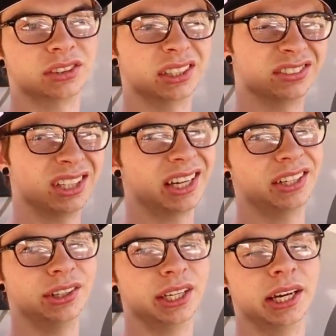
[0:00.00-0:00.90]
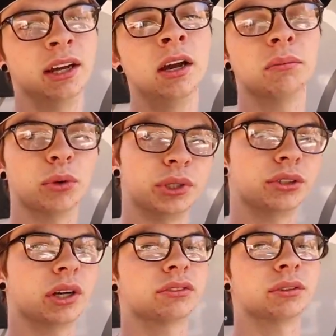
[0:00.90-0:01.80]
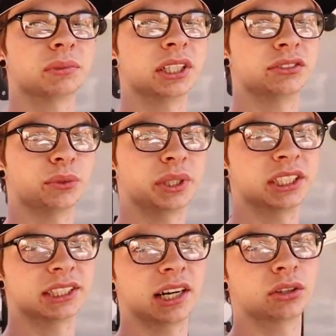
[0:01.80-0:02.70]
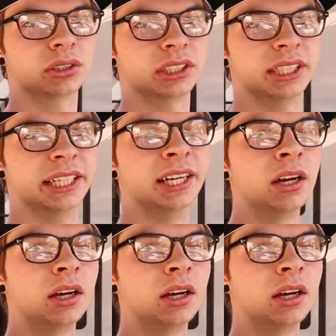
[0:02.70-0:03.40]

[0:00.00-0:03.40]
that is not here yet, but we do have some things that we can tackle today.